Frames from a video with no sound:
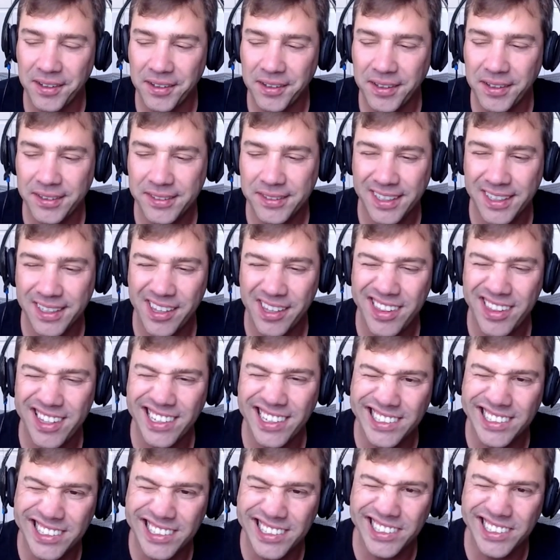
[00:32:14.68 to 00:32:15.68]
uh, it's I think
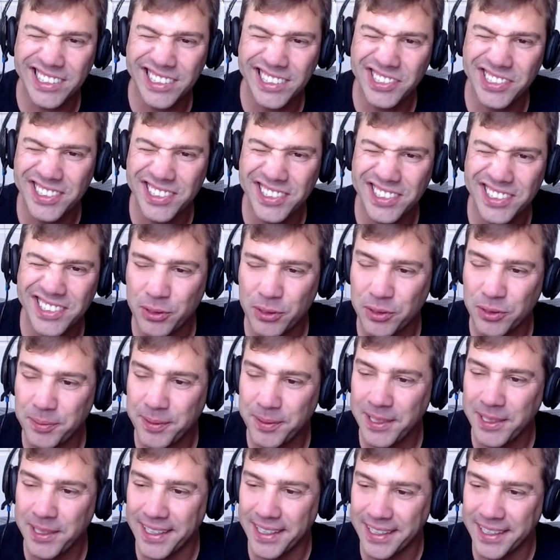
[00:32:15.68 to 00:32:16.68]
it's usually
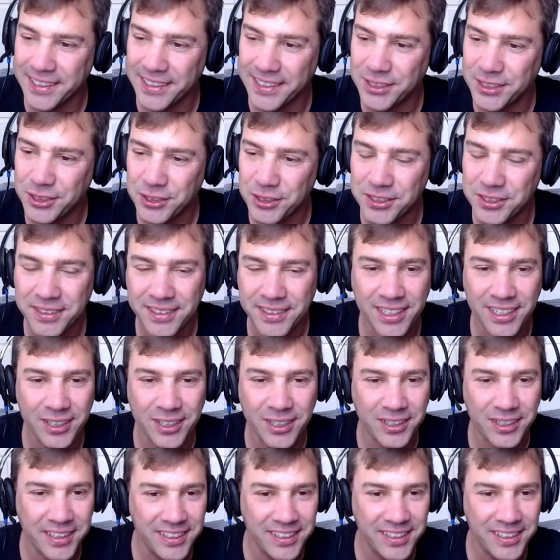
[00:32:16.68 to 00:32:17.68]
supposed to be lunch. In
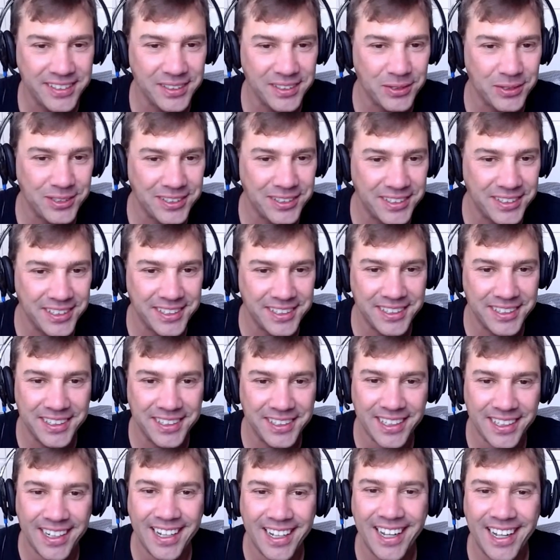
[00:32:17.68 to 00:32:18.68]
our case, it was
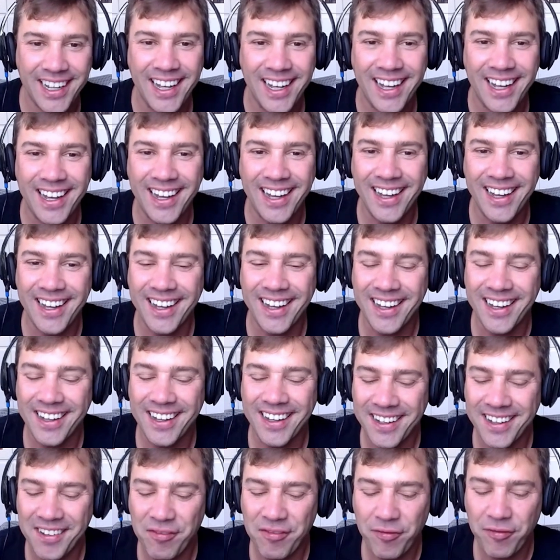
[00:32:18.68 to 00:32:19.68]
dinner uh,
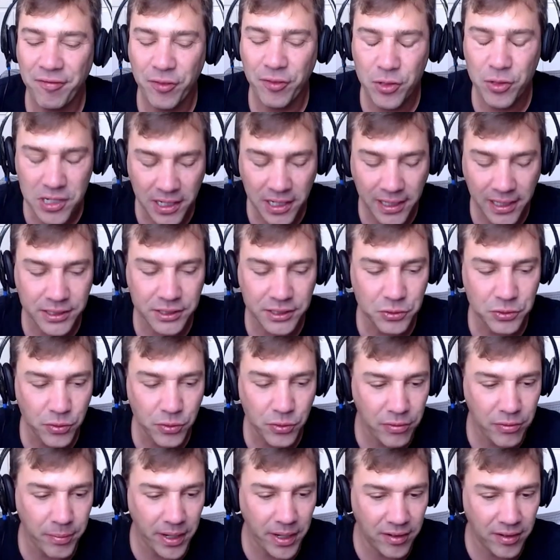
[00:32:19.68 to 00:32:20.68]
uh, for lunch
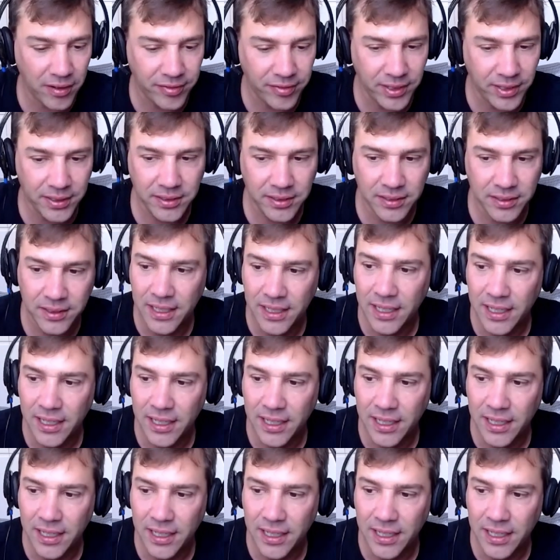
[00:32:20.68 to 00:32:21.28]
with Buffett.